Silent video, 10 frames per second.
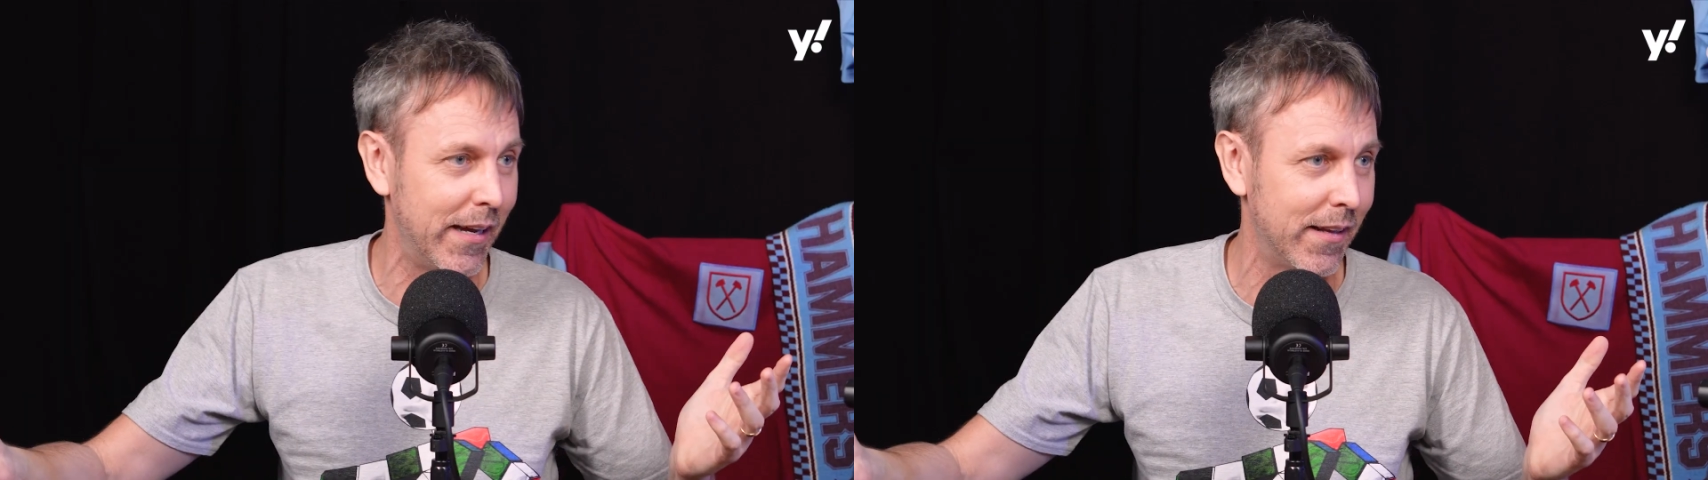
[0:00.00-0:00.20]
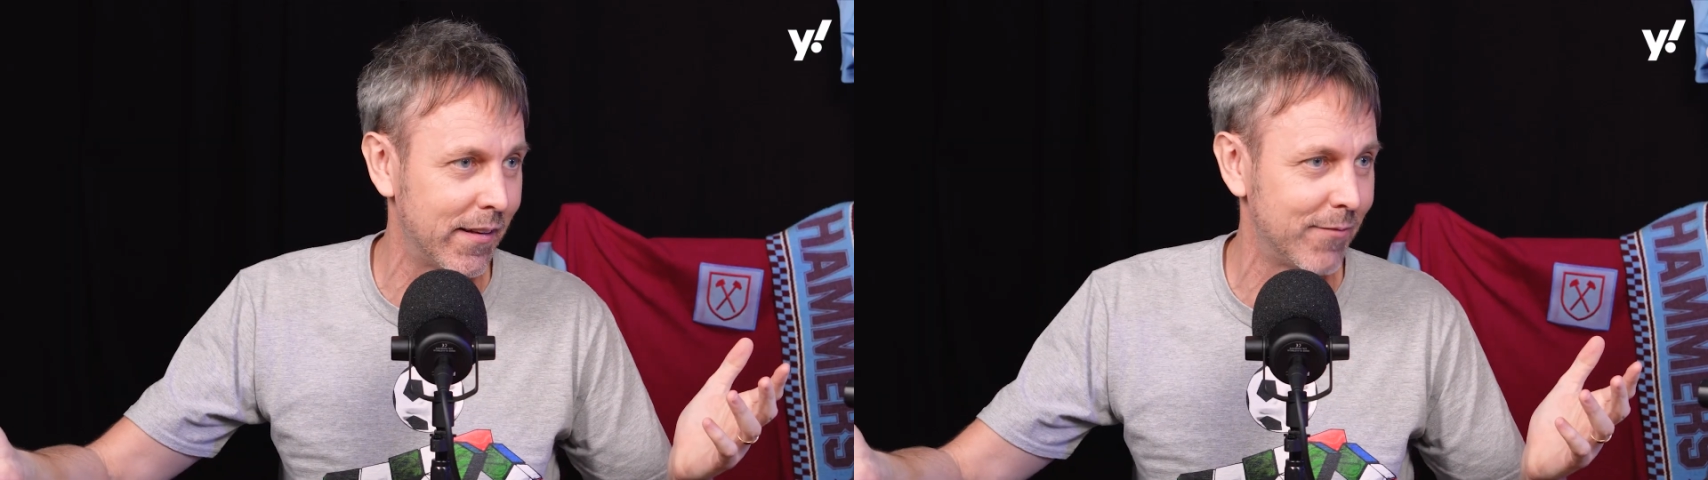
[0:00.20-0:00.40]

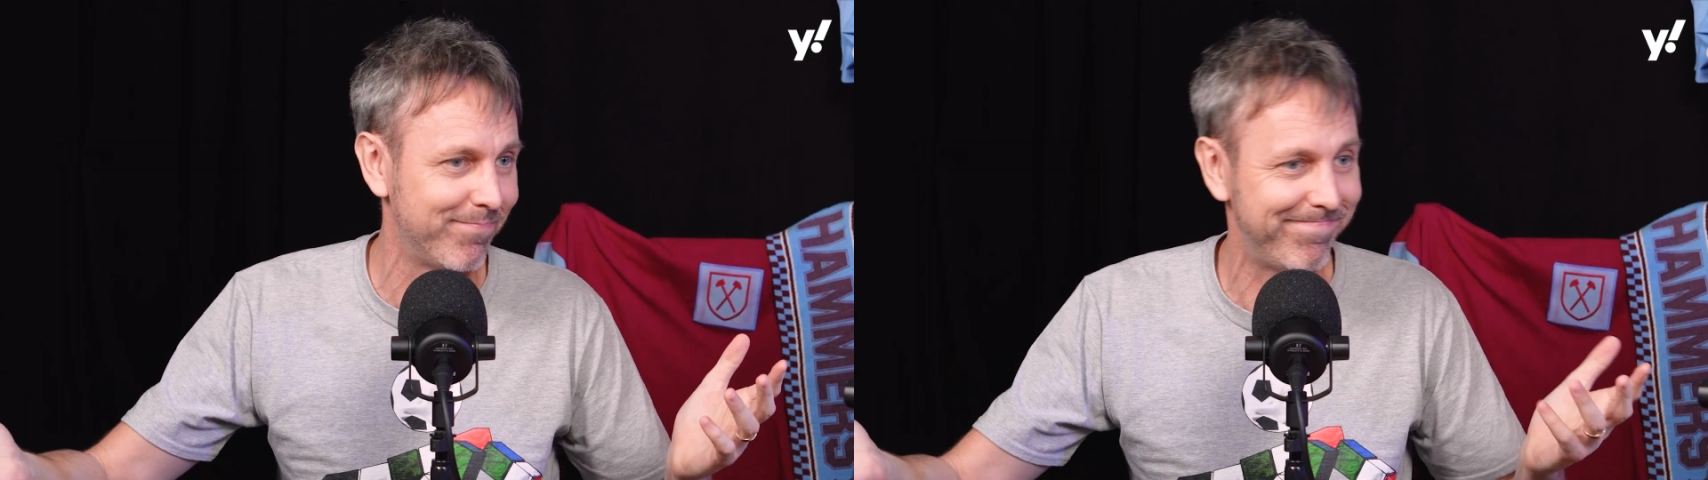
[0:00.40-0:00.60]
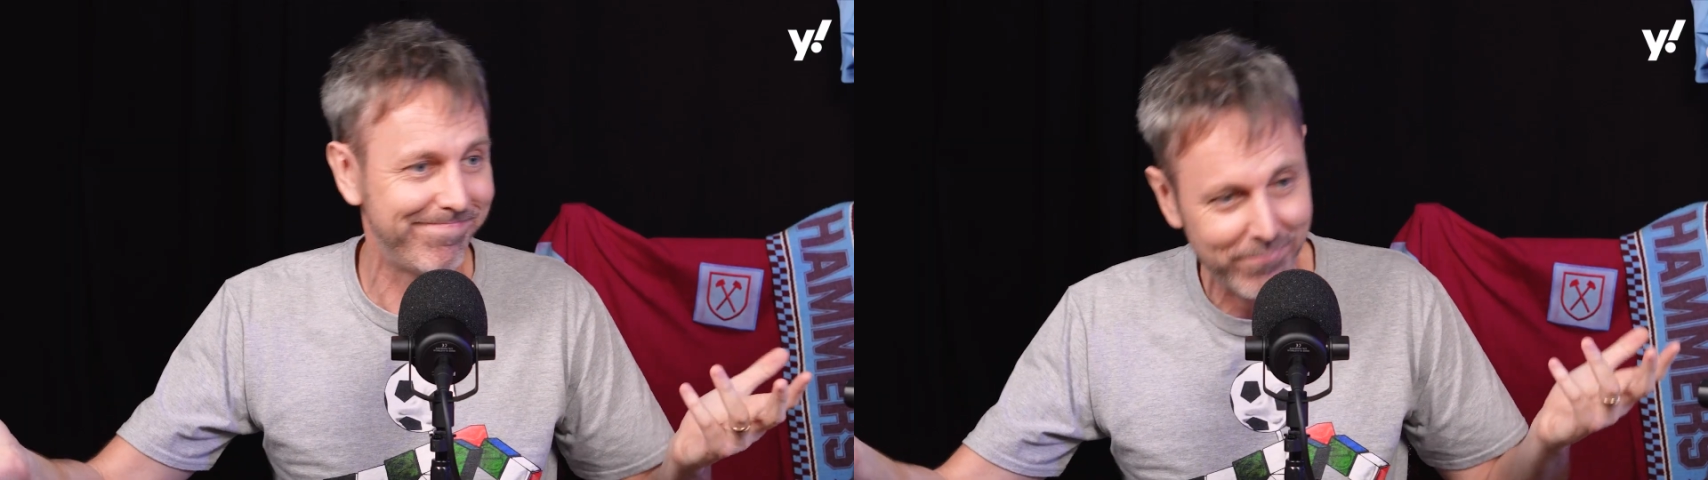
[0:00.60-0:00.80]
here that,
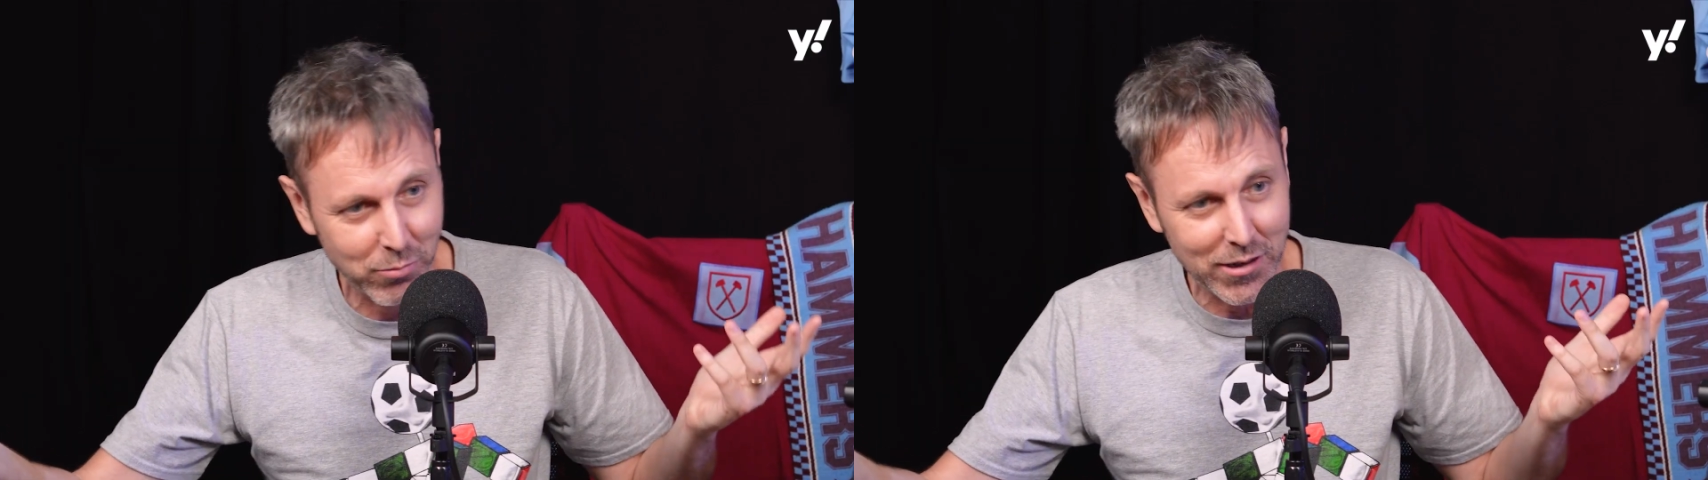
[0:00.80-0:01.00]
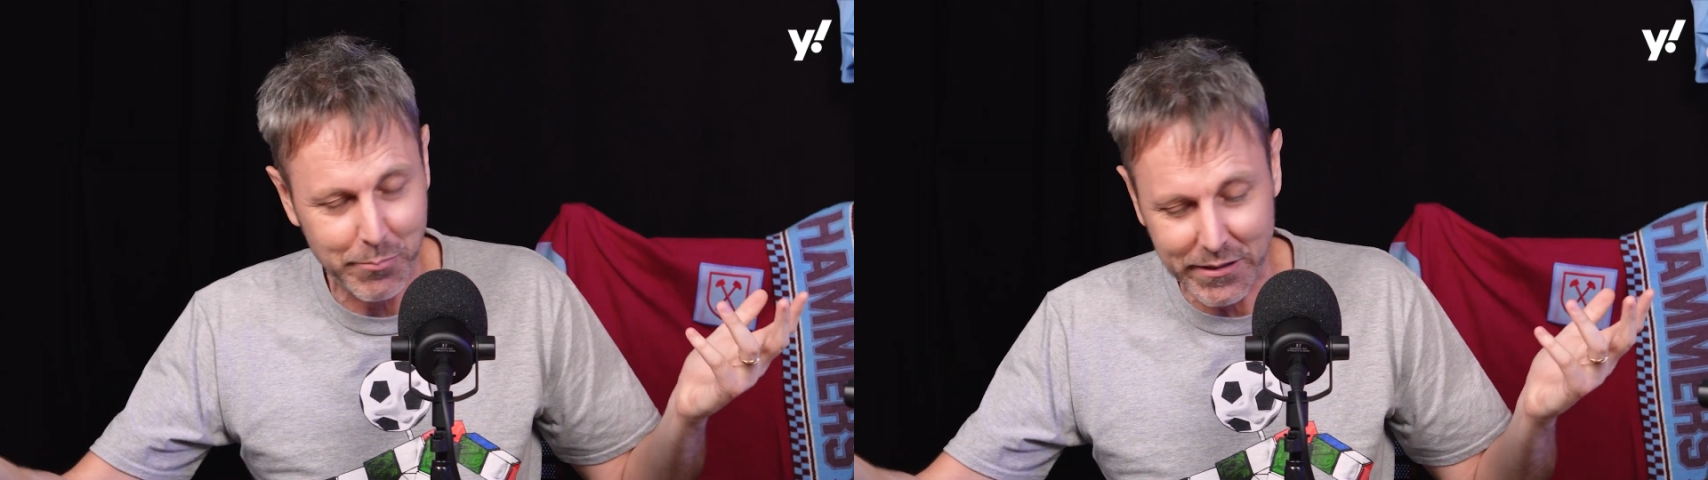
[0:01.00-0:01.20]

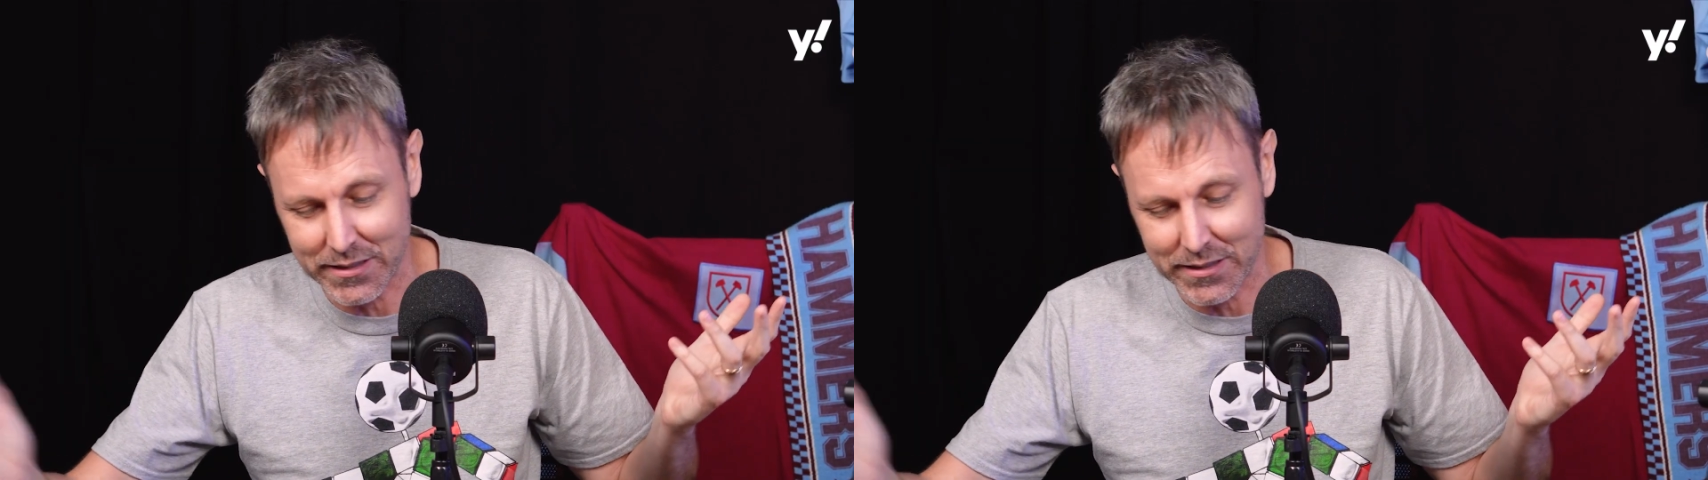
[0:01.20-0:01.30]
will it be